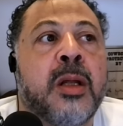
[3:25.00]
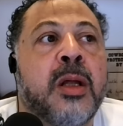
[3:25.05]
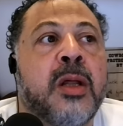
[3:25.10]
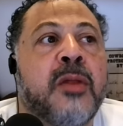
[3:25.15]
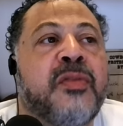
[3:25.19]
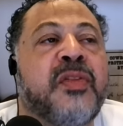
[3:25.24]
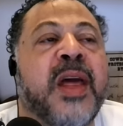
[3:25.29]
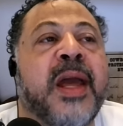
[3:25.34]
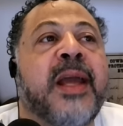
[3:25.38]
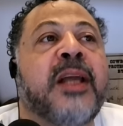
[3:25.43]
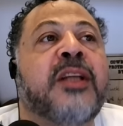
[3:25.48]

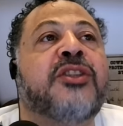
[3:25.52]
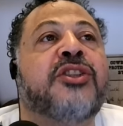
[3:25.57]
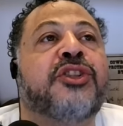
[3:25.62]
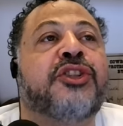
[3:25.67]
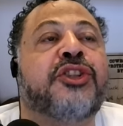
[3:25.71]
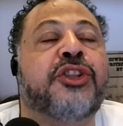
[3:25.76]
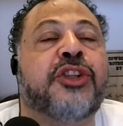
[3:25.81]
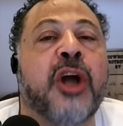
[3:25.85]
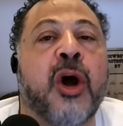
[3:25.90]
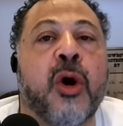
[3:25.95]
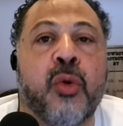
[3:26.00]
They
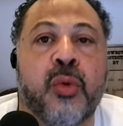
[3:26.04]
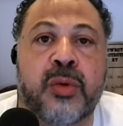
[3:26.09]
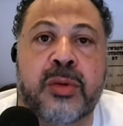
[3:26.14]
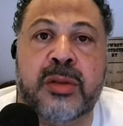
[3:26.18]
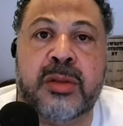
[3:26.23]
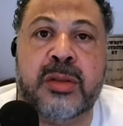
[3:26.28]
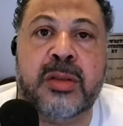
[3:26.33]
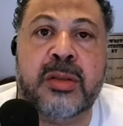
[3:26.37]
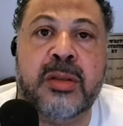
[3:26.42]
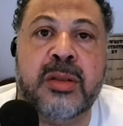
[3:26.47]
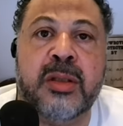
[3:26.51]

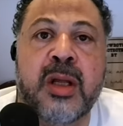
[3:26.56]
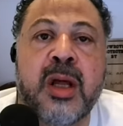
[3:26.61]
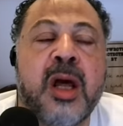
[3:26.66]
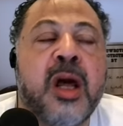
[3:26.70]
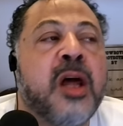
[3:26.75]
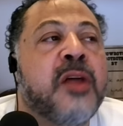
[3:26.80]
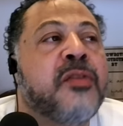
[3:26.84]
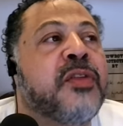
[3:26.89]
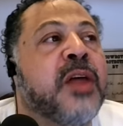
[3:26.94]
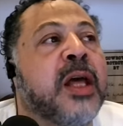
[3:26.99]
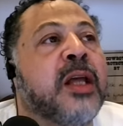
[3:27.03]
choked.
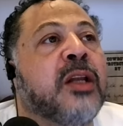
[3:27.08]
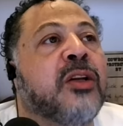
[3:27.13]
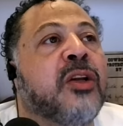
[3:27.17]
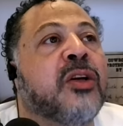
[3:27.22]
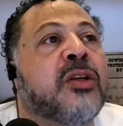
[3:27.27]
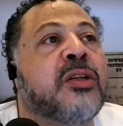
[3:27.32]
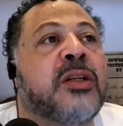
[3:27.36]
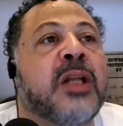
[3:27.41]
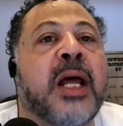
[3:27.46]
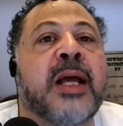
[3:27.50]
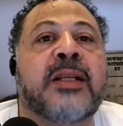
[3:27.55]
They
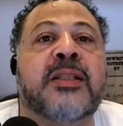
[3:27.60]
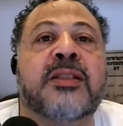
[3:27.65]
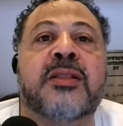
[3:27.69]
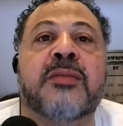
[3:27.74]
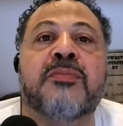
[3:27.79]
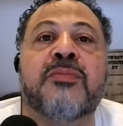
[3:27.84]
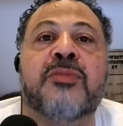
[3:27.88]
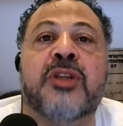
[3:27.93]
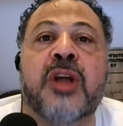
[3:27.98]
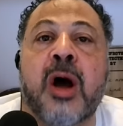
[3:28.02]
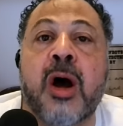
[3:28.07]
looked like
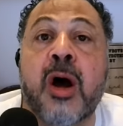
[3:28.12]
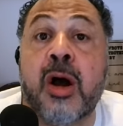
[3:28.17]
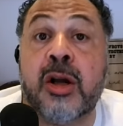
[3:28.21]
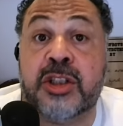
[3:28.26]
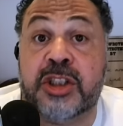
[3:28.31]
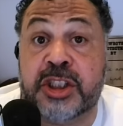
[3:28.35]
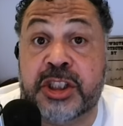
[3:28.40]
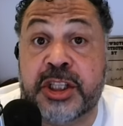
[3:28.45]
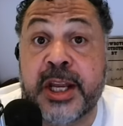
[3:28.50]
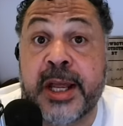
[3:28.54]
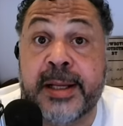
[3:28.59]
some dog
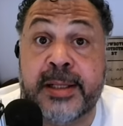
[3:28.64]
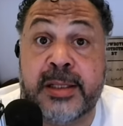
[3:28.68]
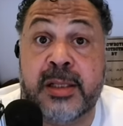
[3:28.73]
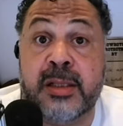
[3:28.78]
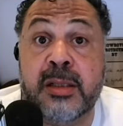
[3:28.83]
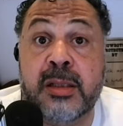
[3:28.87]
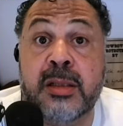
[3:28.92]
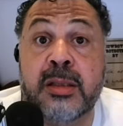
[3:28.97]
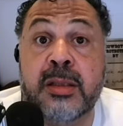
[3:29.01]
shit.